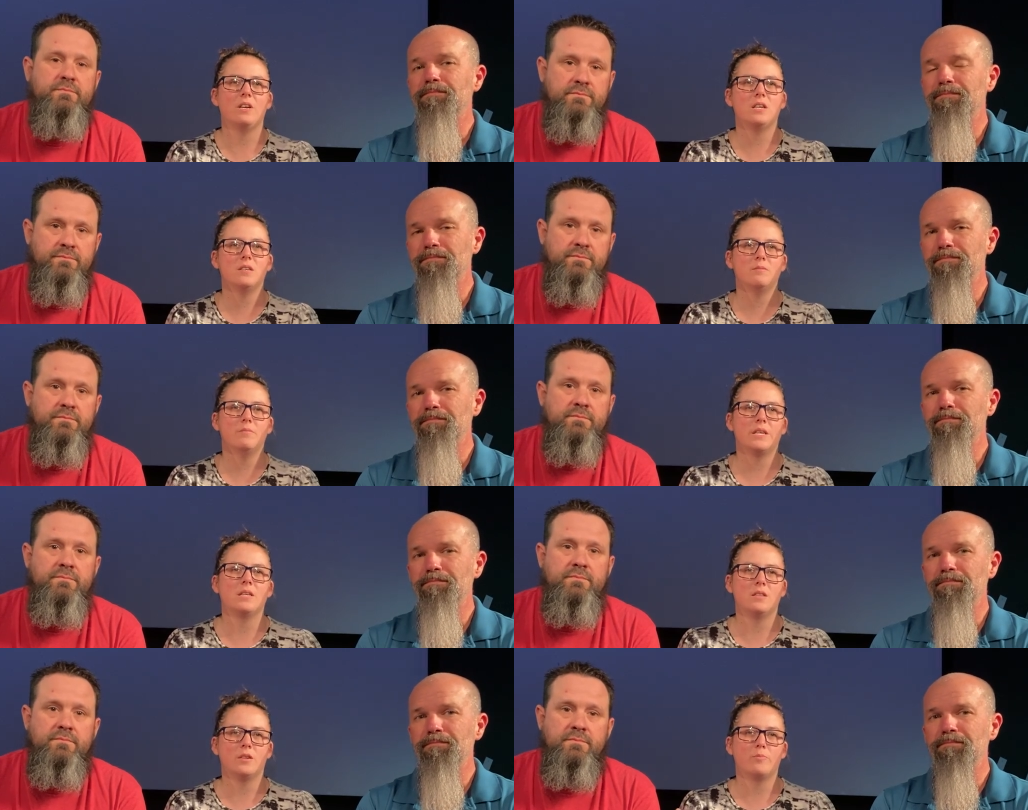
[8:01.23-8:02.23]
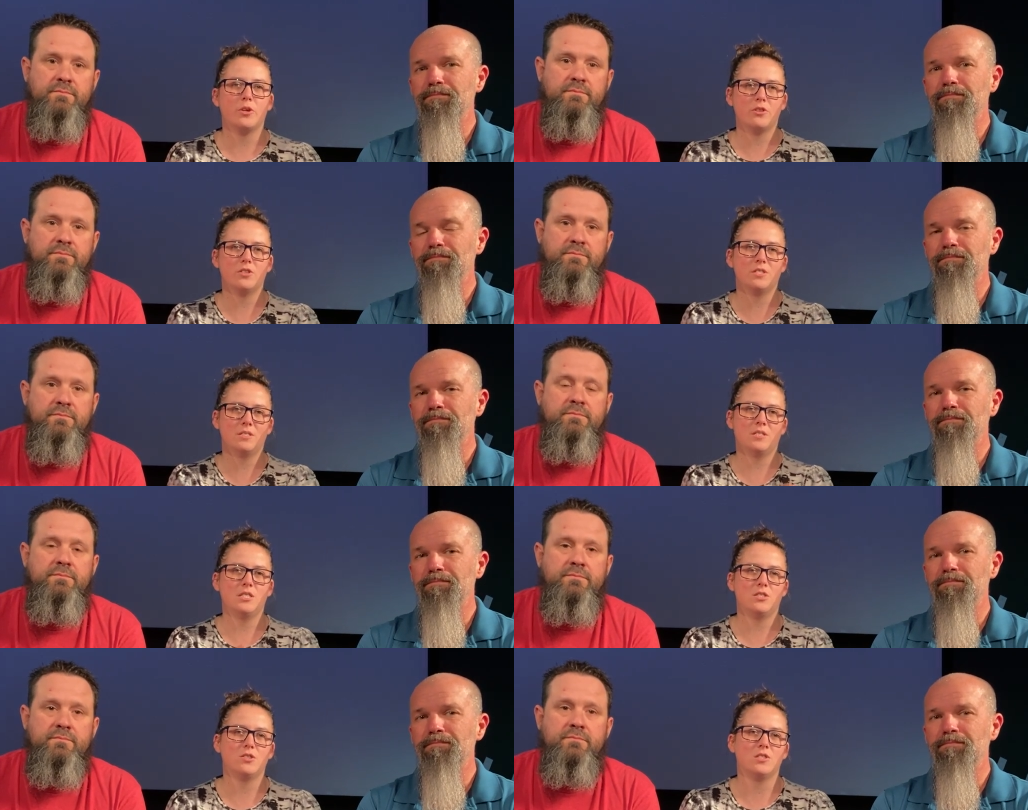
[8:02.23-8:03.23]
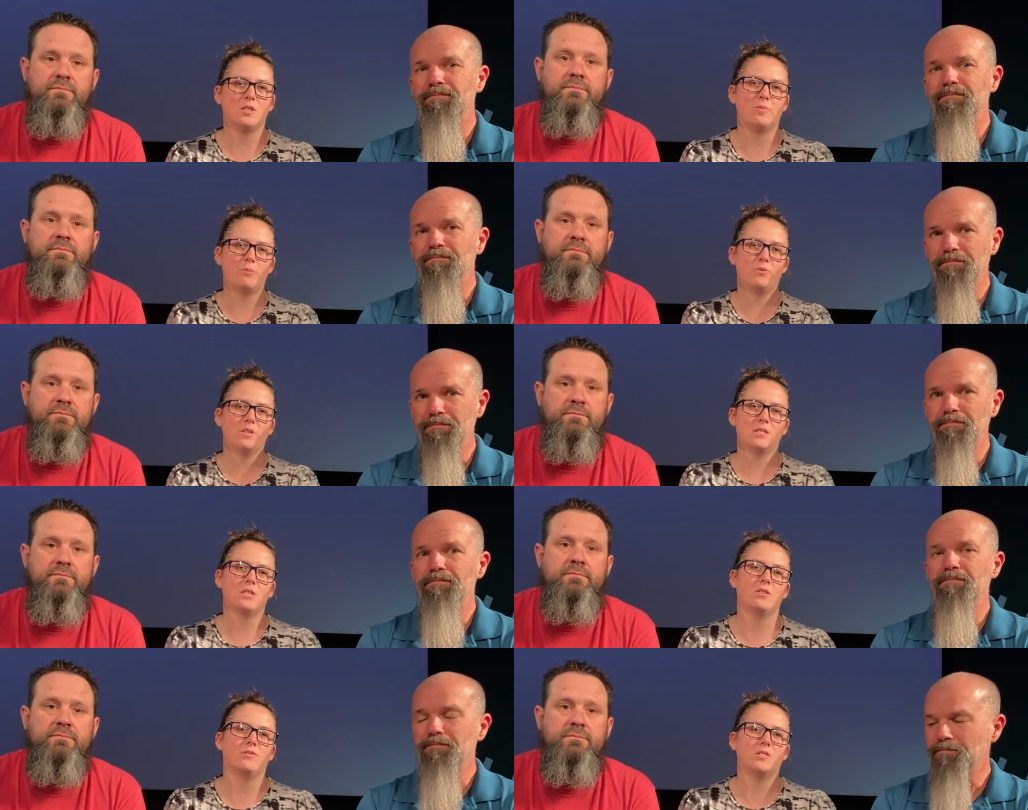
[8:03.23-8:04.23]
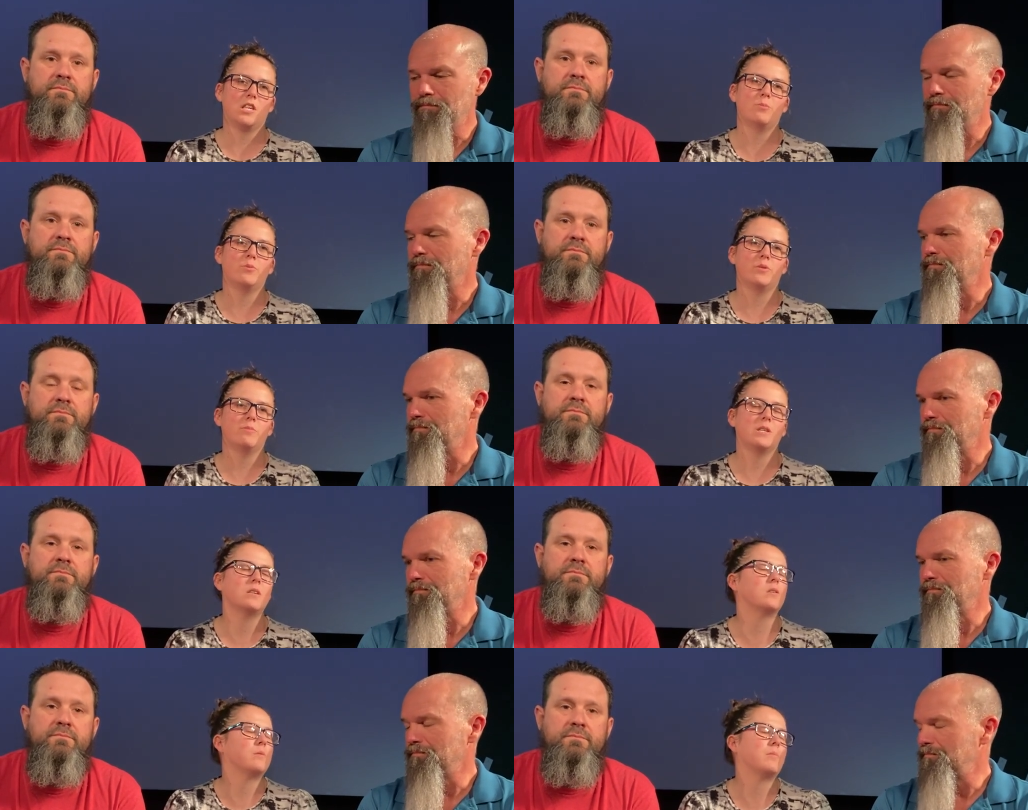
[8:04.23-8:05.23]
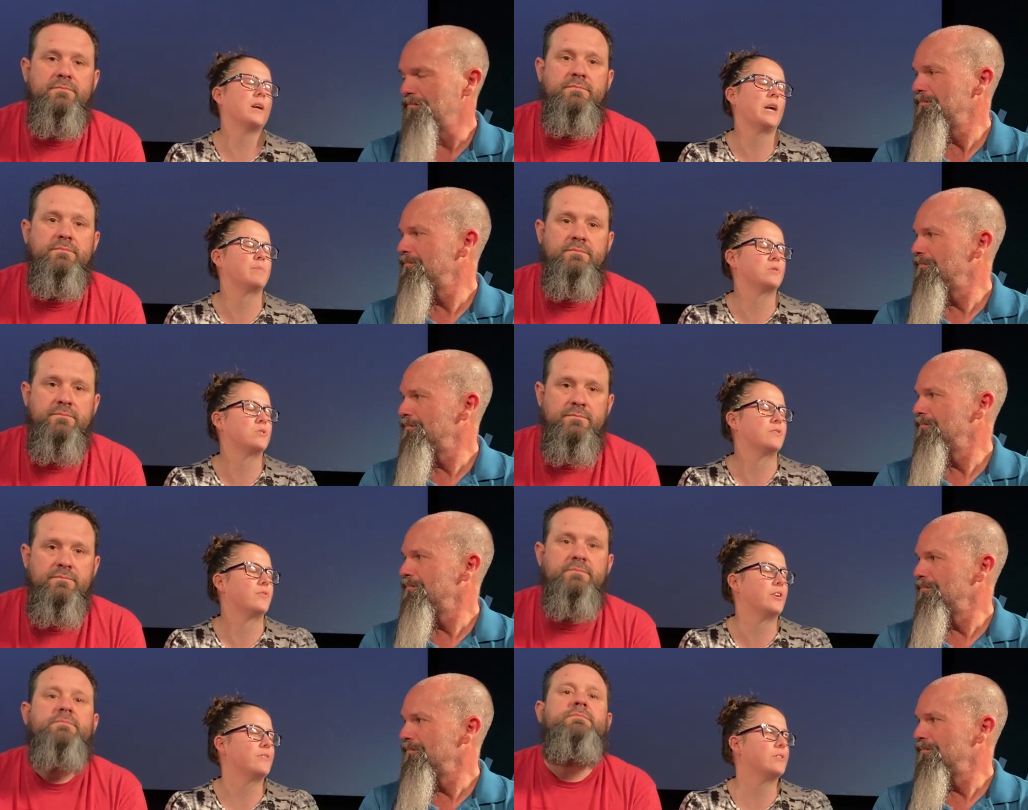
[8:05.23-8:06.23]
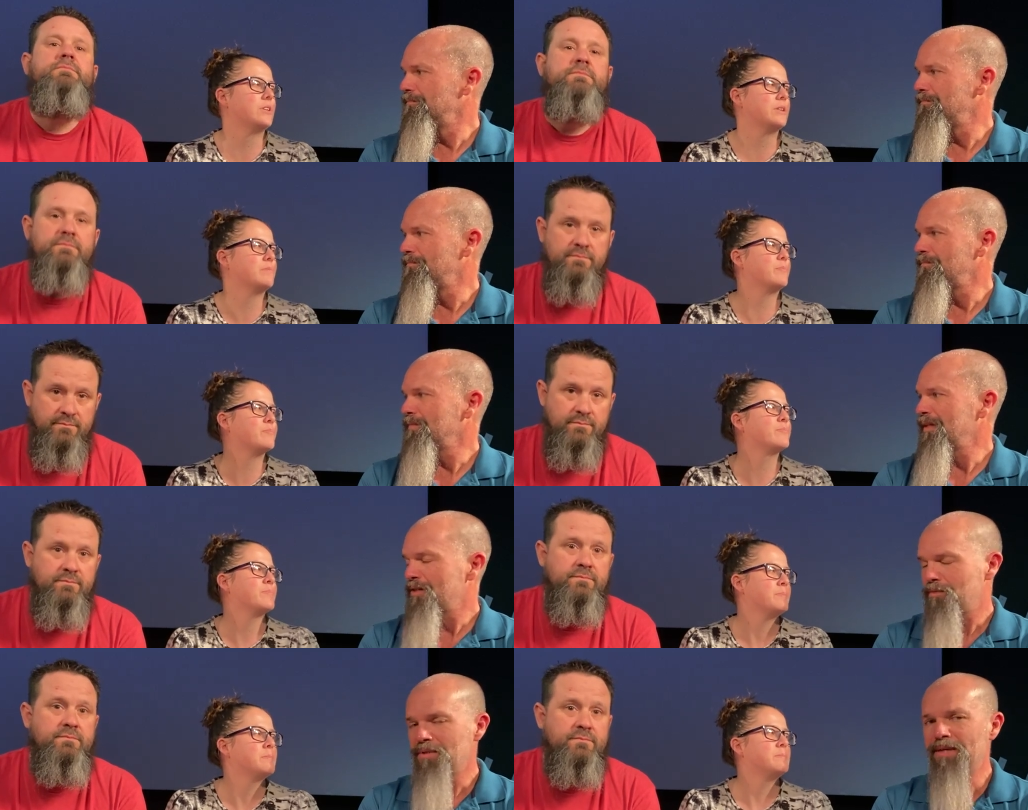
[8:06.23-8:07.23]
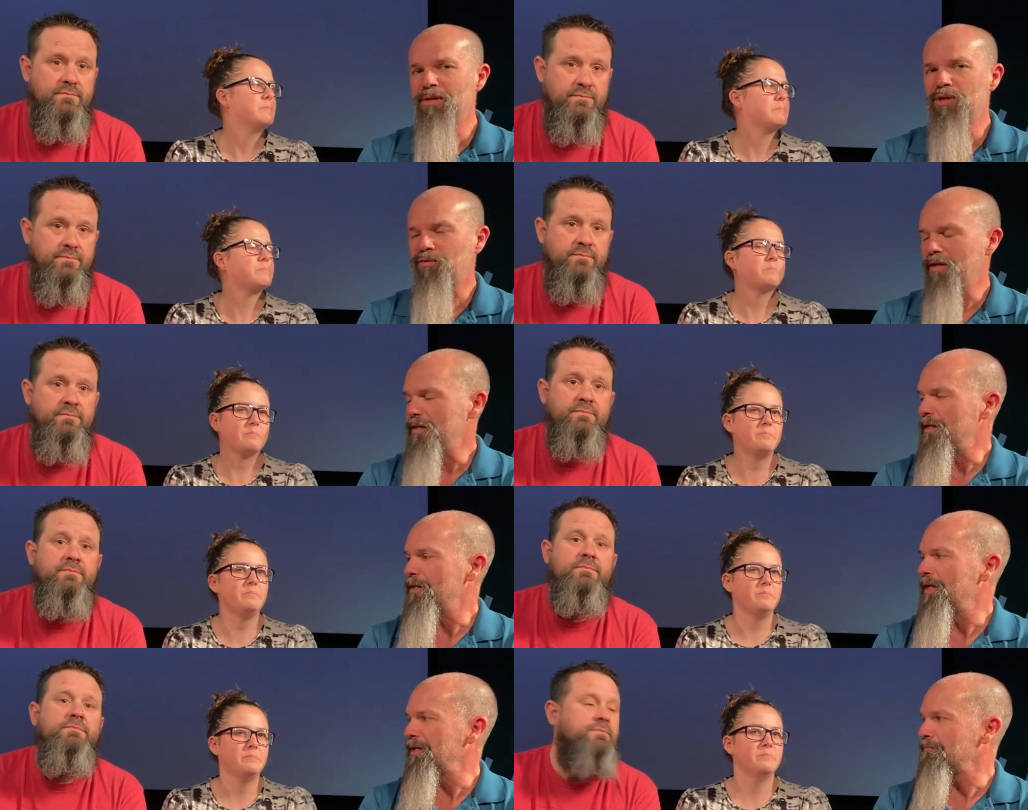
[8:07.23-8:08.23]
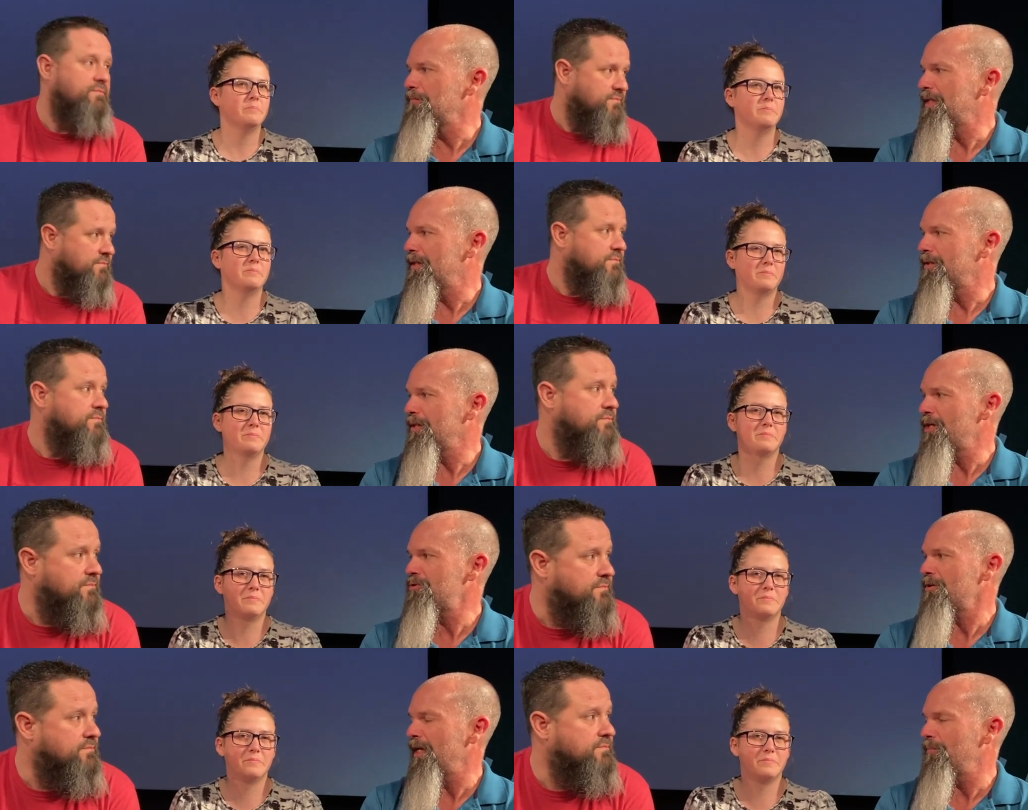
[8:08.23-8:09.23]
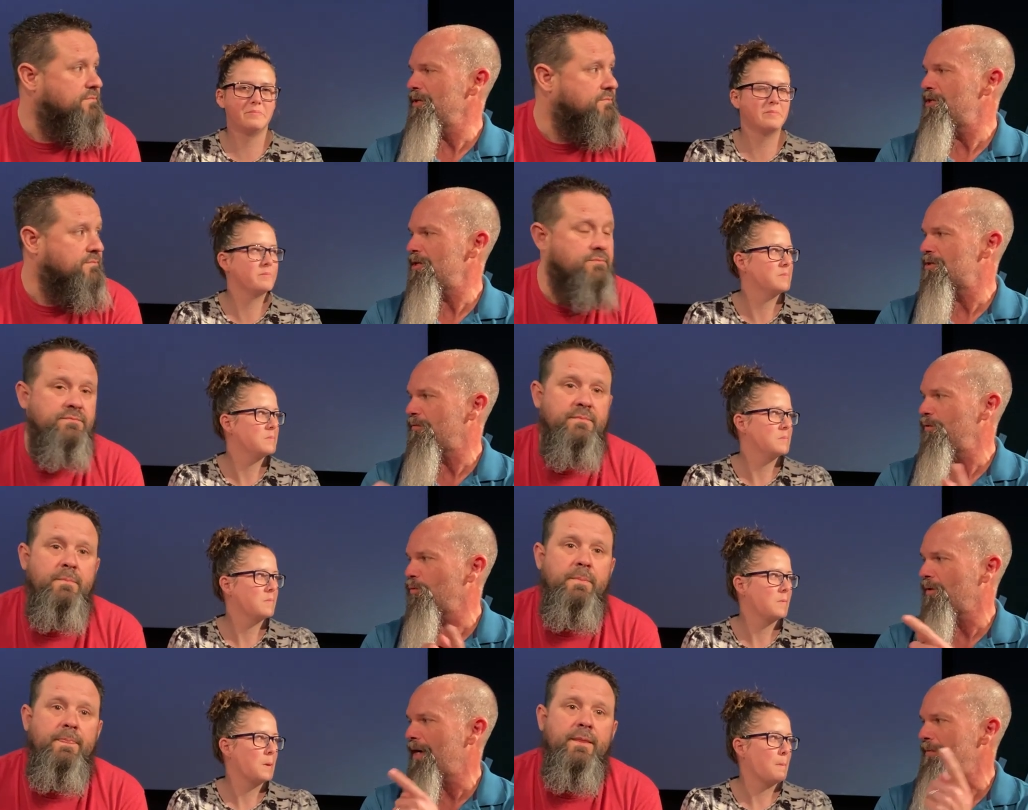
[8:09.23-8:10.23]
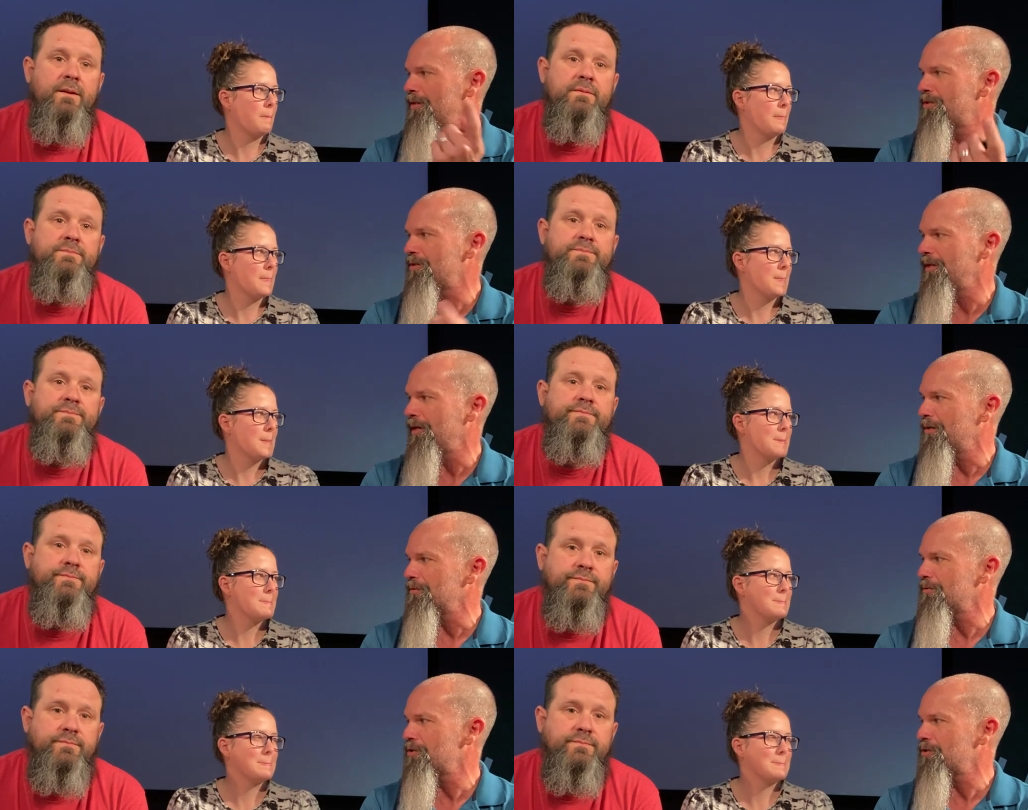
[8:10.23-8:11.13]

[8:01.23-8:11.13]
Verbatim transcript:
Speaker 1: um, and the brothers and the sisters and the people that sit around the table with me are my absolute favorite thing.
Speaker 2: Sometimes it's fun in there. Uh, mm-hmm. yesterday we chased a few rabbits in our